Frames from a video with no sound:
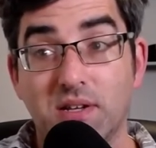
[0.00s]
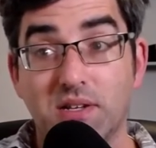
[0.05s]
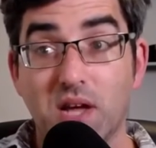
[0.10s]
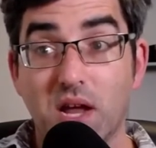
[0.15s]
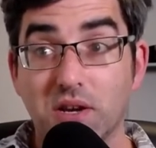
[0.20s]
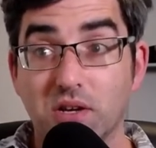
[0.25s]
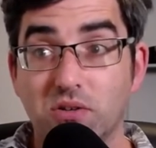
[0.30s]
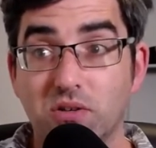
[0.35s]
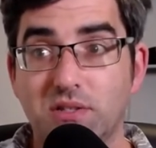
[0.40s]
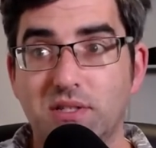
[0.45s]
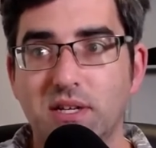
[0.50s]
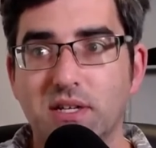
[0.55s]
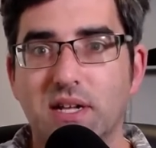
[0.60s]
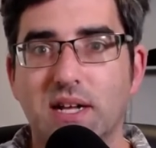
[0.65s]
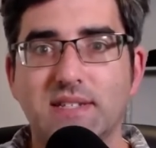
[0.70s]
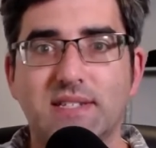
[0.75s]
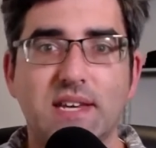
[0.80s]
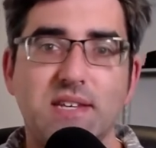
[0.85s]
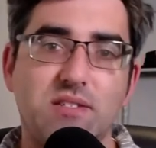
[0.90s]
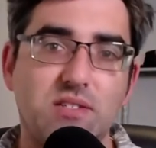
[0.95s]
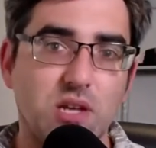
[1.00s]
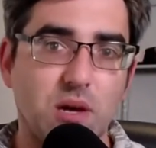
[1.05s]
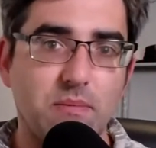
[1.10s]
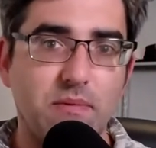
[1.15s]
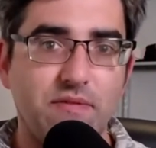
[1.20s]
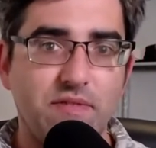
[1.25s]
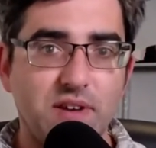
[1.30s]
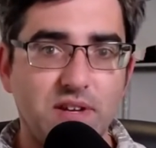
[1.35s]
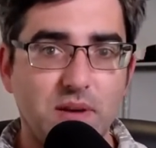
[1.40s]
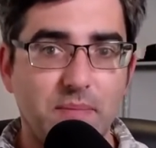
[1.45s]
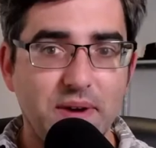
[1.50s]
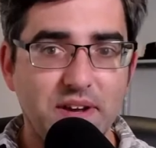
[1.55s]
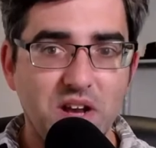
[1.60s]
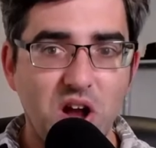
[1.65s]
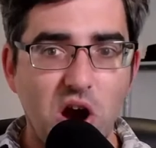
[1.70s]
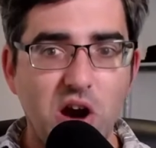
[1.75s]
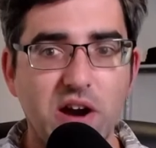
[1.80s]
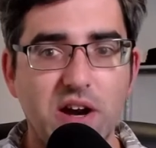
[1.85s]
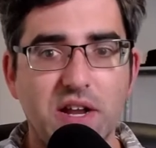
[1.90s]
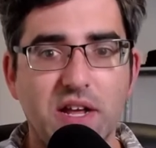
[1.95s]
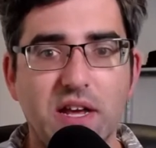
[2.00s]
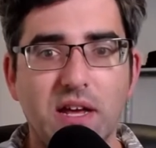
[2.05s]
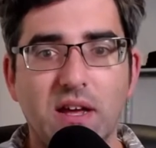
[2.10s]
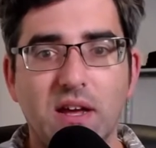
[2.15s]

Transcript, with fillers: not a good deal, I say some of it, a minority,